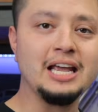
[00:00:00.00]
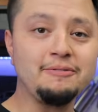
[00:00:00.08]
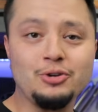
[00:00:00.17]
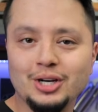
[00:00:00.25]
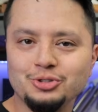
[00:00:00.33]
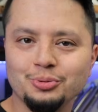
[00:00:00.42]
If
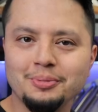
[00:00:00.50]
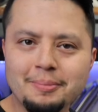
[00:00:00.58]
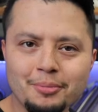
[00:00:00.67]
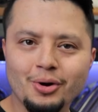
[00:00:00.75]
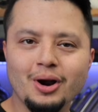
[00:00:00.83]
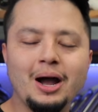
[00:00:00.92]
you guys
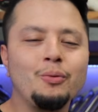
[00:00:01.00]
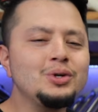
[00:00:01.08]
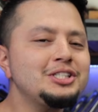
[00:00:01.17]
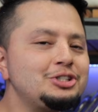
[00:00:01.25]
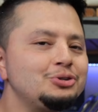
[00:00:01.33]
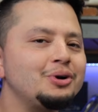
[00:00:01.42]
remember, I
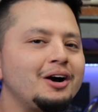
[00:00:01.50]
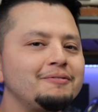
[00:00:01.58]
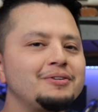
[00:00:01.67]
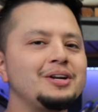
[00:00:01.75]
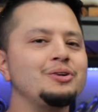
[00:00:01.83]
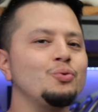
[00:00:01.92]
wasn't too
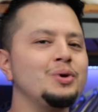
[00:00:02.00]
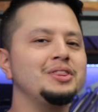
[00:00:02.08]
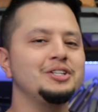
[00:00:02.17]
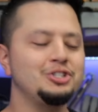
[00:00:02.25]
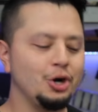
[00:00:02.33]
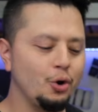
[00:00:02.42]
confident with
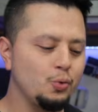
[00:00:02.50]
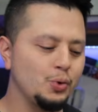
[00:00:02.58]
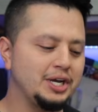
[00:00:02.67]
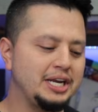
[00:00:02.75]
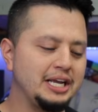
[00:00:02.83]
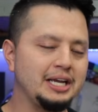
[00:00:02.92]
the toe
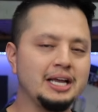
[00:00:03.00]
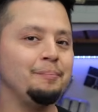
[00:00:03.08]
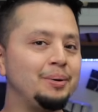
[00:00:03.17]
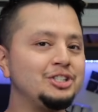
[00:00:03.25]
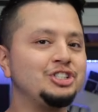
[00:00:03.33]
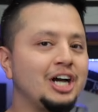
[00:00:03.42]
reading,
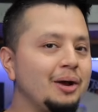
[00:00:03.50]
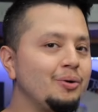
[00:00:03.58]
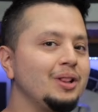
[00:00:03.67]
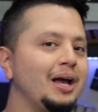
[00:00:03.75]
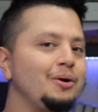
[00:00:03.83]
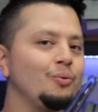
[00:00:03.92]
but
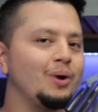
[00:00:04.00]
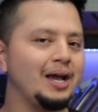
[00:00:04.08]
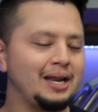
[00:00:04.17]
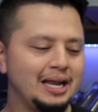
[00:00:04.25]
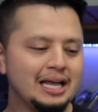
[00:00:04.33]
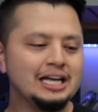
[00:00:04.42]
Gyraline
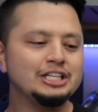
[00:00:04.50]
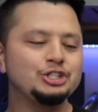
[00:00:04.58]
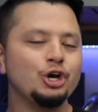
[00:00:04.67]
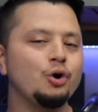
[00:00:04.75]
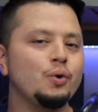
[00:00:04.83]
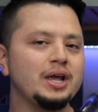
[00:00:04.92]
read
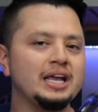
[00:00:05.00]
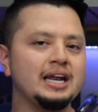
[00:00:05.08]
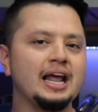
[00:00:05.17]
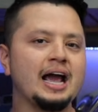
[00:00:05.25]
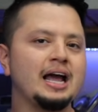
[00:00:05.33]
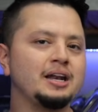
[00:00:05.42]
toe
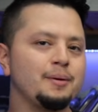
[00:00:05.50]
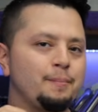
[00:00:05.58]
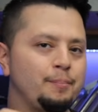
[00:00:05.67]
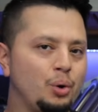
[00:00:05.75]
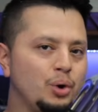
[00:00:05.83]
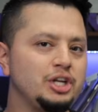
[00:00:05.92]
in at
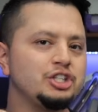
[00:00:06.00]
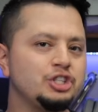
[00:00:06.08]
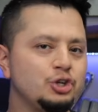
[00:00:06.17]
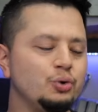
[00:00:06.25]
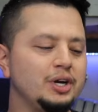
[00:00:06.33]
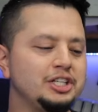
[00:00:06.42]

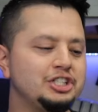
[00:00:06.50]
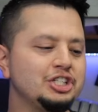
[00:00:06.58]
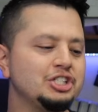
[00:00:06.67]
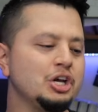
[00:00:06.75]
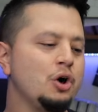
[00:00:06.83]
0.2 inches